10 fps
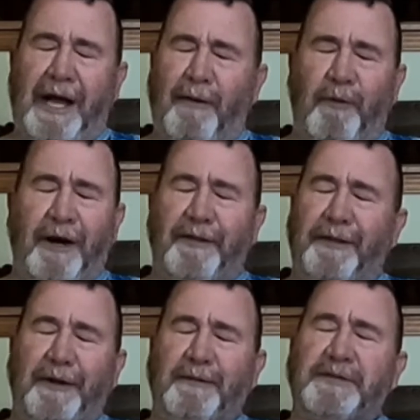not aware
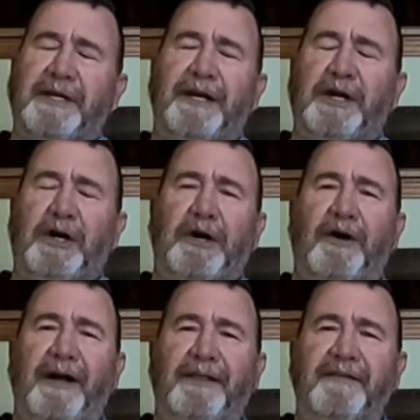that there was a
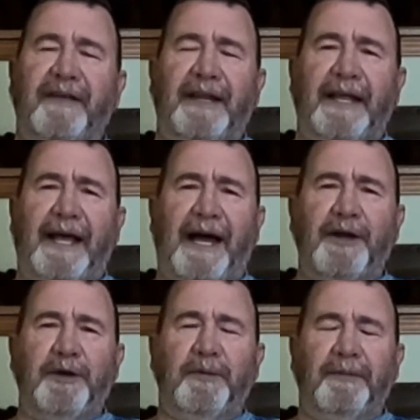car at the city lake.
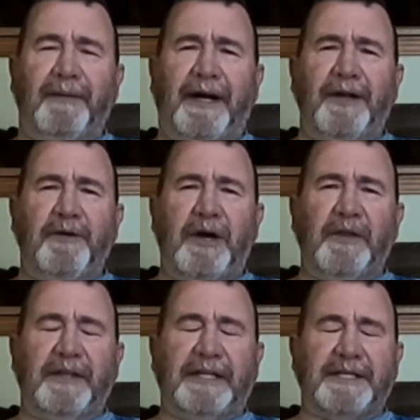How do you
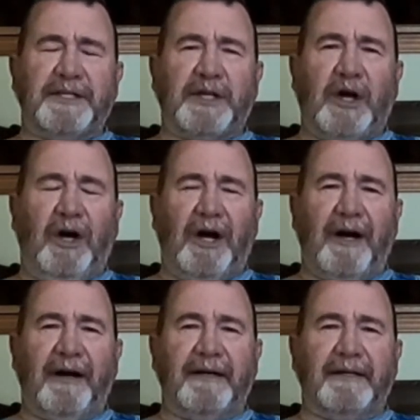know that this is a
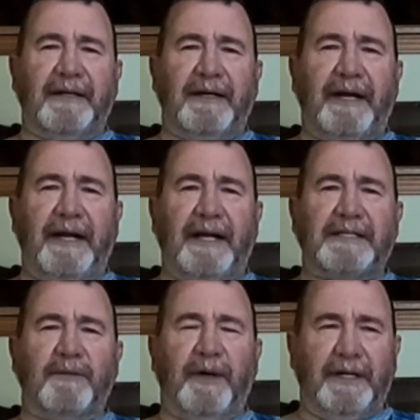car? And I
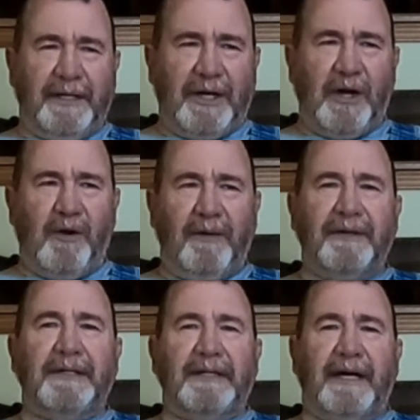said, well, I
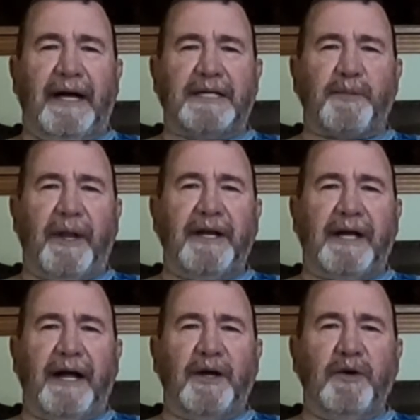explained
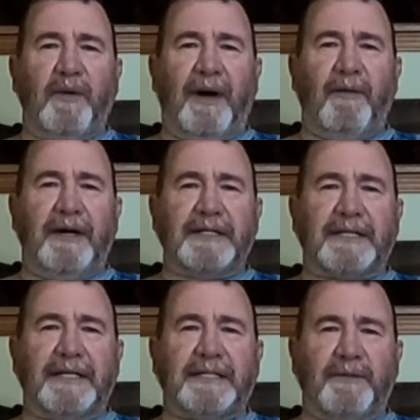kind of who I was,
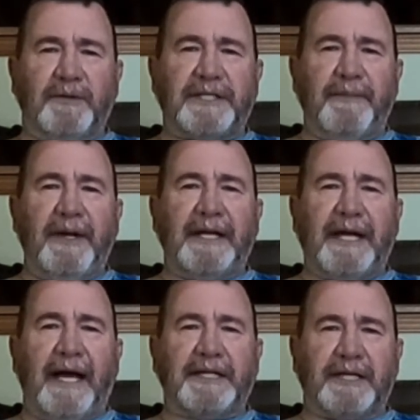and I said, well, send me a
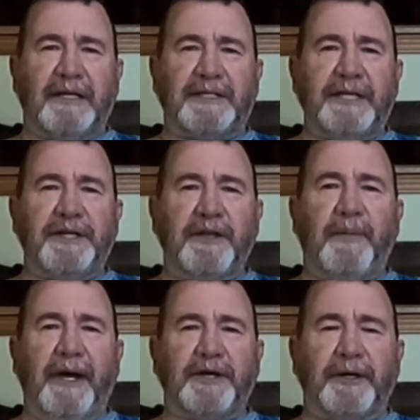text and I'll send you the
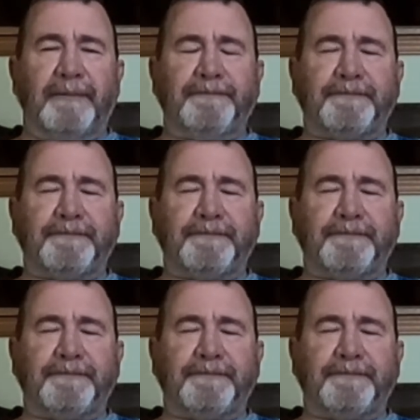picture.